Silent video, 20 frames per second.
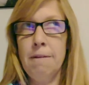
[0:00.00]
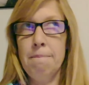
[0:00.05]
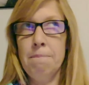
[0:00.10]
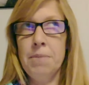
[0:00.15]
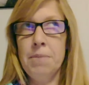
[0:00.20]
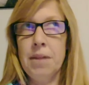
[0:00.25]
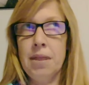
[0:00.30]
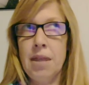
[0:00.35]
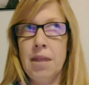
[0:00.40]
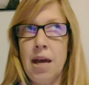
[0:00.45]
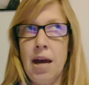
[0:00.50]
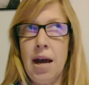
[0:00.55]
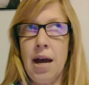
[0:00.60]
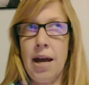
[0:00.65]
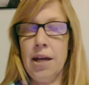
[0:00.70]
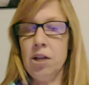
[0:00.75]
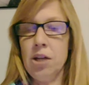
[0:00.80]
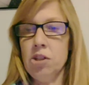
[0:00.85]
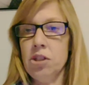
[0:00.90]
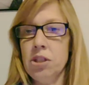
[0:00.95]
that
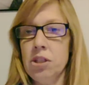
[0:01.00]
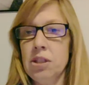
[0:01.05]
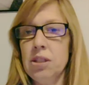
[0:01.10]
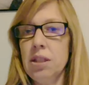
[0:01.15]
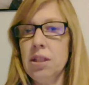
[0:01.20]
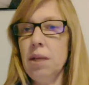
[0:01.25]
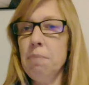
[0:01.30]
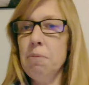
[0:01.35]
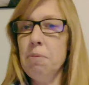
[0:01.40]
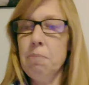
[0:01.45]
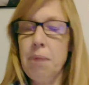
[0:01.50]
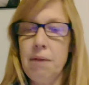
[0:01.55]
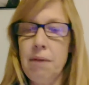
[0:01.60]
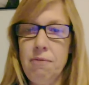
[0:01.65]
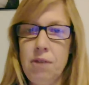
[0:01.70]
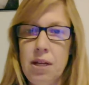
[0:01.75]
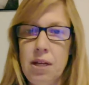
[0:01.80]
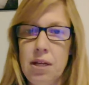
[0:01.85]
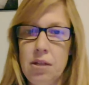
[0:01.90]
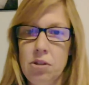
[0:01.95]
I could just slip my
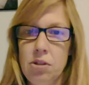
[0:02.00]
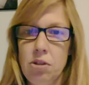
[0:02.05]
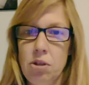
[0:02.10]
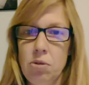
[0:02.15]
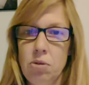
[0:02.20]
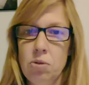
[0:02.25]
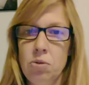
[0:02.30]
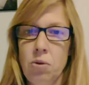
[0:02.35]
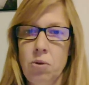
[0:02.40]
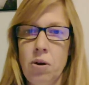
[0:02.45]
feet into so